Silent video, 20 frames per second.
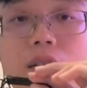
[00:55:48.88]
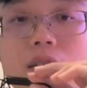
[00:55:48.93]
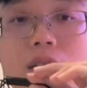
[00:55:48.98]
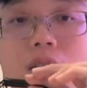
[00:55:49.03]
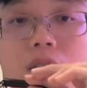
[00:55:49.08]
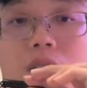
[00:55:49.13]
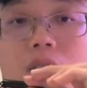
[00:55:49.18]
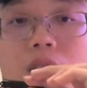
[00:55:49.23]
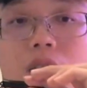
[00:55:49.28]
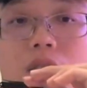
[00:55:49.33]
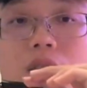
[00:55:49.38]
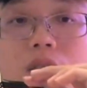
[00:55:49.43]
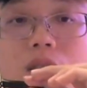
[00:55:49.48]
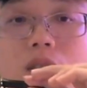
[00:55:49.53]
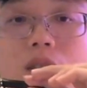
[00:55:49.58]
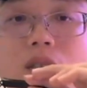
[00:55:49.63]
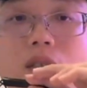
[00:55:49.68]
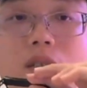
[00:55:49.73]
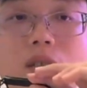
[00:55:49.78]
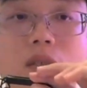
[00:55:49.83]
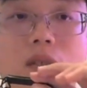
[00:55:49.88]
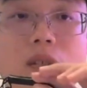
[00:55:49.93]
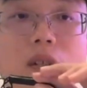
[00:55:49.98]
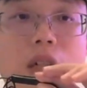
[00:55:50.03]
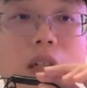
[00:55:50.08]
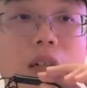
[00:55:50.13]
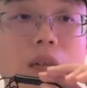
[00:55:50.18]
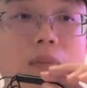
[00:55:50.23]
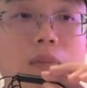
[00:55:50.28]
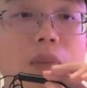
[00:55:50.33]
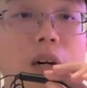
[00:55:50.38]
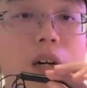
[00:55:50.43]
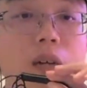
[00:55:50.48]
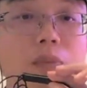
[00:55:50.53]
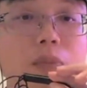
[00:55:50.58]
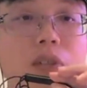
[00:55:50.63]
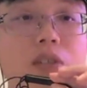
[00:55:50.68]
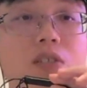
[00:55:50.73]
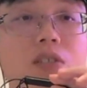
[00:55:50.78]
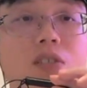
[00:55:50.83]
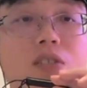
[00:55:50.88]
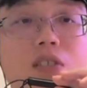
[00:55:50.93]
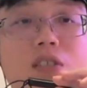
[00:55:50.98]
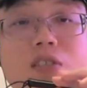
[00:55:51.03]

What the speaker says: I think that's my personal